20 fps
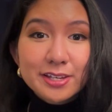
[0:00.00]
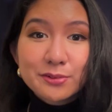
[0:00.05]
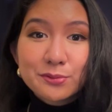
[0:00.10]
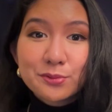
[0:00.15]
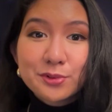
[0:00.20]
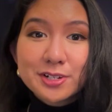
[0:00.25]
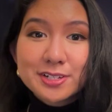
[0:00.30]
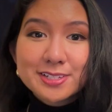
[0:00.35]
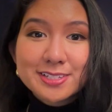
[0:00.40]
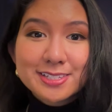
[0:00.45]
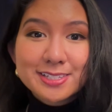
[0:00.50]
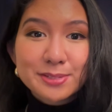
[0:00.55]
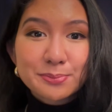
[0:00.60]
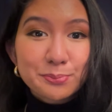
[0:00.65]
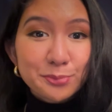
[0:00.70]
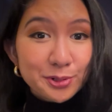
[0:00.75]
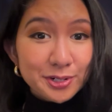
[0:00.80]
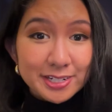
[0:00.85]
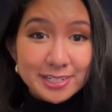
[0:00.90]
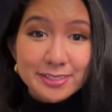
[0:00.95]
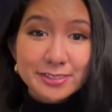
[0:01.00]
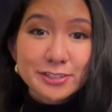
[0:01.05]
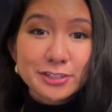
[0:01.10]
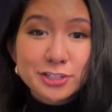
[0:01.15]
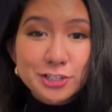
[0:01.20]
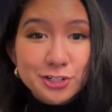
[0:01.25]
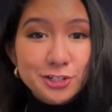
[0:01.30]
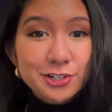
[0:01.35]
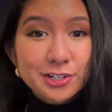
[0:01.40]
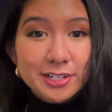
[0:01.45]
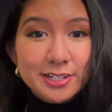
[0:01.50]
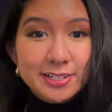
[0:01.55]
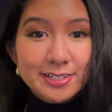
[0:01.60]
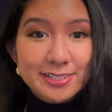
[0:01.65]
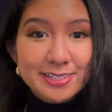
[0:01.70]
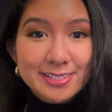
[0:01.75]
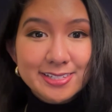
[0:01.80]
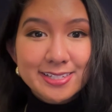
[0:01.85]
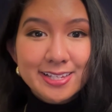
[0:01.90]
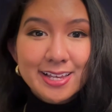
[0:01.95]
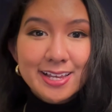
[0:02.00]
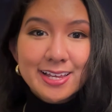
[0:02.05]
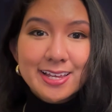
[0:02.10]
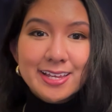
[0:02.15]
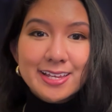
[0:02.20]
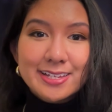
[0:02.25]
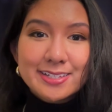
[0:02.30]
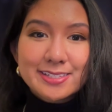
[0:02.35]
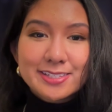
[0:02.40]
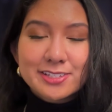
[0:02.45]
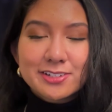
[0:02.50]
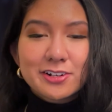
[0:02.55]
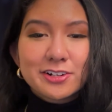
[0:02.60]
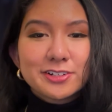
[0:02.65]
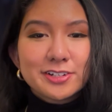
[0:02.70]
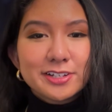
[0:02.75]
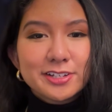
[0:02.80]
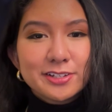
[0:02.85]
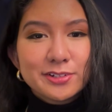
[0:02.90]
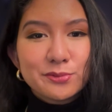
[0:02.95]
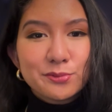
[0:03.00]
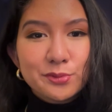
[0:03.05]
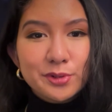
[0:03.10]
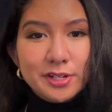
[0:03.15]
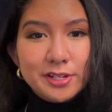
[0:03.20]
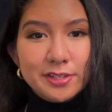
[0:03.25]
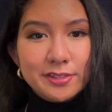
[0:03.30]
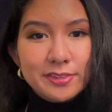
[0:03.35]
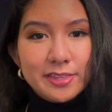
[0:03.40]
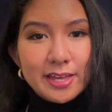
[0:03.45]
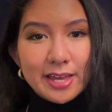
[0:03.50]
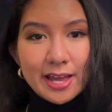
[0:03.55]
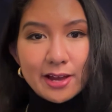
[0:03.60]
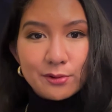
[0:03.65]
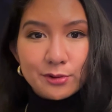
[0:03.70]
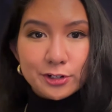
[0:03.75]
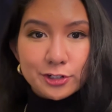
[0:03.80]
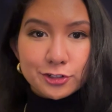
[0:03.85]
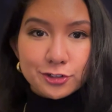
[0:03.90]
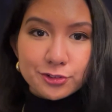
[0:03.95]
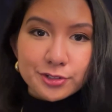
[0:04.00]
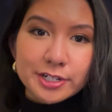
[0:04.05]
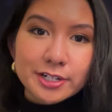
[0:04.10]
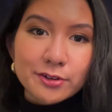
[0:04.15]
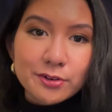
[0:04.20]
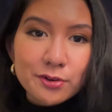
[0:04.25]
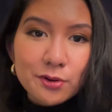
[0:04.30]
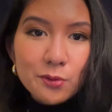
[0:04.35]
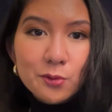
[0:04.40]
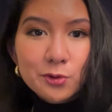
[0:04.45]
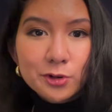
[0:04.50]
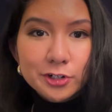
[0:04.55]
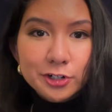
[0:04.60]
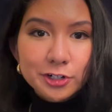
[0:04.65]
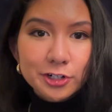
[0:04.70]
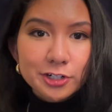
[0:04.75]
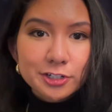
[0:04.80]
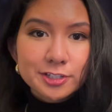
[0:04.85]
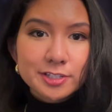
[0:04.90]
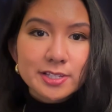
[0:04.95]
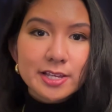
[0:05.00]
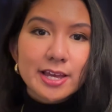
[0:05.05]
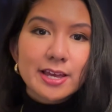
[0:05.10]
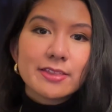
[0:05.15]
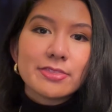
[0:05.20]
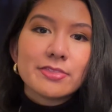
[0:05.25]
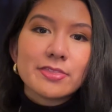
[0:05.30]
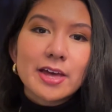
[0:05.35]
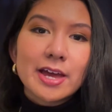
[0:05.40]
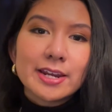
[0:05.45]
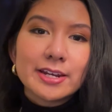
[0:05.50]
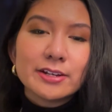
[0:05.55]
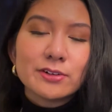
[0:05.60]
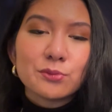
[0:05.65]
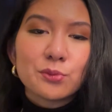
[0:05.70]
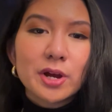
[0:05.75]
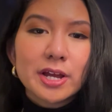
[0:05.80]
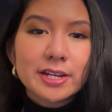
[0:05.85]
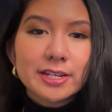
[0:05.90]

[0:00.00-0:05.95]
was pretty luxurious. It started with our drink orders, and then it went